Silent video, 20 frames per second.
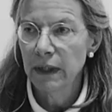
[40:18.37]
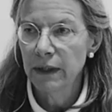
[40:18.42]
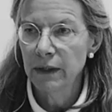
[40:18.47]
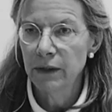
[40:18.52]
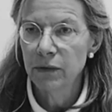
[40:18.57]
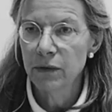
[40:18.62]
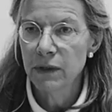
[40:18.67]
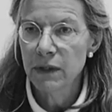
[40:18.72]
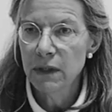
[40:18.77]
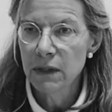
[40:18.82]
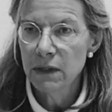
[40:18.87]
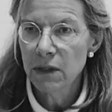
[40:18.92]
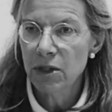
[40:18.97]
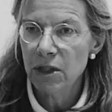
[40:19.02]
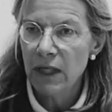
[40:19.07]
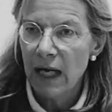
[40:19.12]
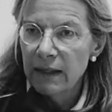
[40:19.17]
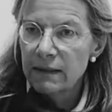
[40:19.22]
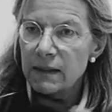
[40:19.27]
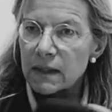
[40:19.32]
And you see the
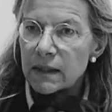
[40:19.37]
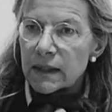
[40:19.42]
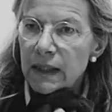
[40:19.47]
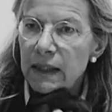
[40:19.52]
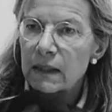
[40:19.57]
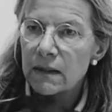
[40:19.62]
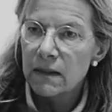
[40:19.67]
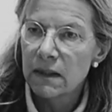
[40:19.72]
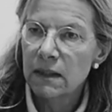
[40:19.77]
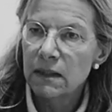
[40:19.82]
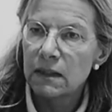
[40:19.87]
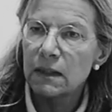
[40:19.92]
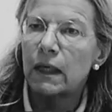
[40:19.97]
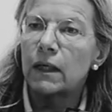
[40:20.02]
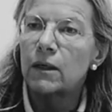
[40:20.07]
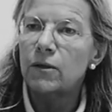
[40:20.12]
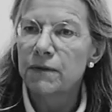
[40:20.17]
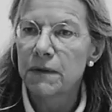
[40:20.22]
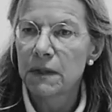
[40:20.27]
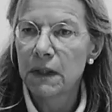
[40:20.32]
child that takes this
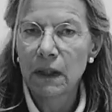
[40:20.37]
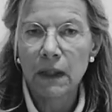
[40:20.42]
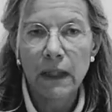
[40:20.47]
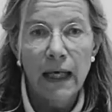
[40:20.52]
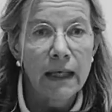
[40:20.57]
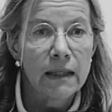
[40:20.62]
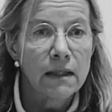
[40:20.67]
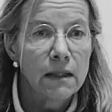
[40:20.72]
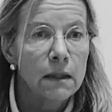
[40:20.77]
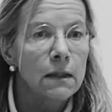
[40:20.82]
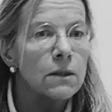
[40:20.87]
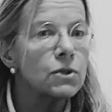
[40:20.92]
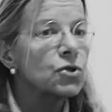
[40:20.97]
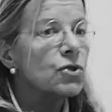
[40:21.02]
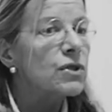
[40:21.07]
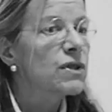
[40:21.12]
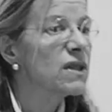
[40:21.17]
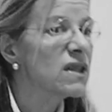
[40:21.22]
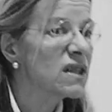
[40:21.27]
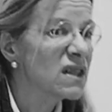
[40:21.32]
kind of thing as
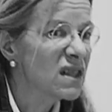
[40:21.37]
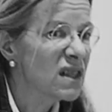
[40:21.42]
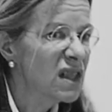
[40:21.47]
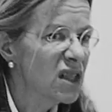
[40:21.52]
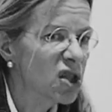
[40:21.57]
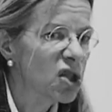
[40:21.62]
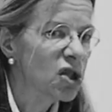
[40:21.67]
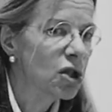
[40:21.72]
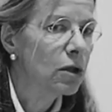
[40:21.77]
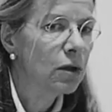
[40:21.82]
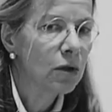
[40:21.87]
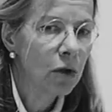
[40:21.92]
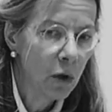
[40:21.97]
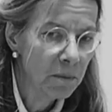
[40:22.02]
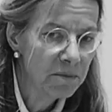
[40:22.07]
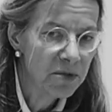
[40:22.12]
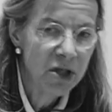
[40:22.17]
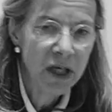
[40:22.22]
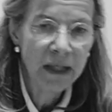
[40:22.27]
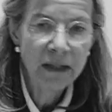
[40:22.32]
transitional
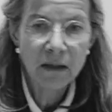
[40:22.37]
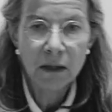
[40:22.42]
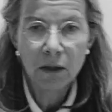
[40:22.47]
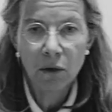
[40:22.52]
objects,